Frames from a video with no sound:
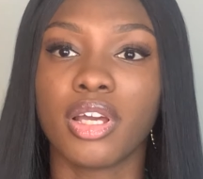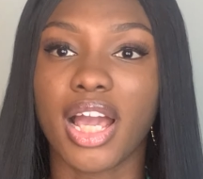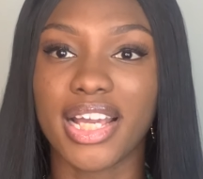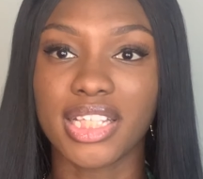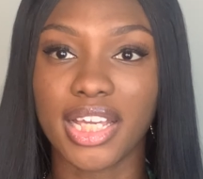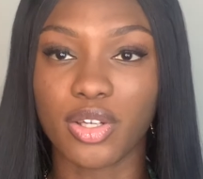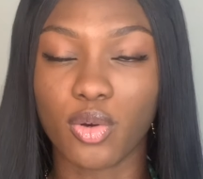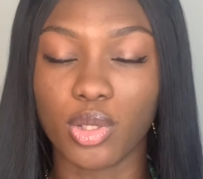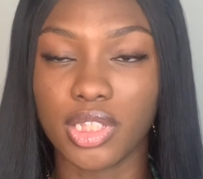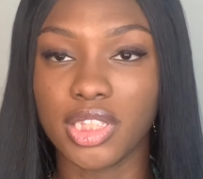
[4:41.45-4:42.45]
either a
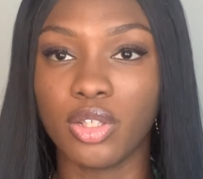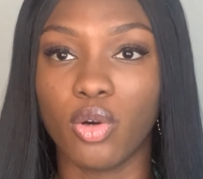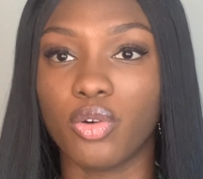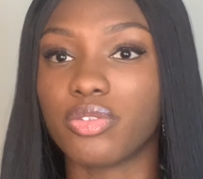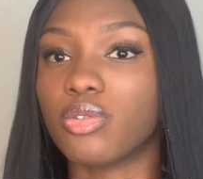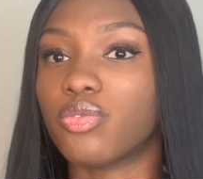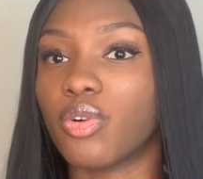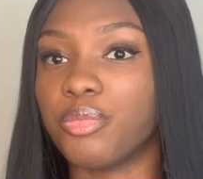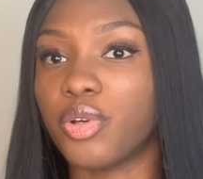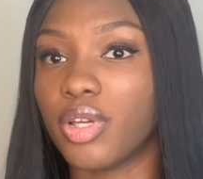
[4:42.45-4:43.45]
colleague or
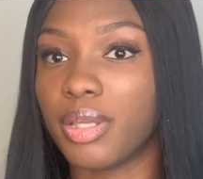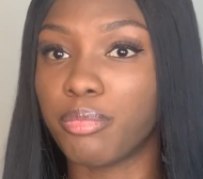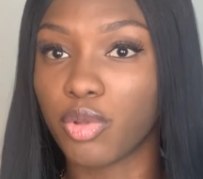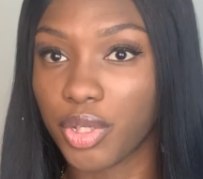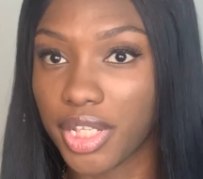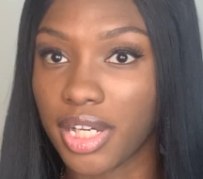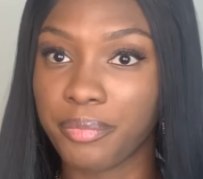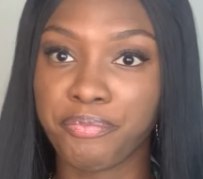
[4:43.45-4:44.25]
from your employer.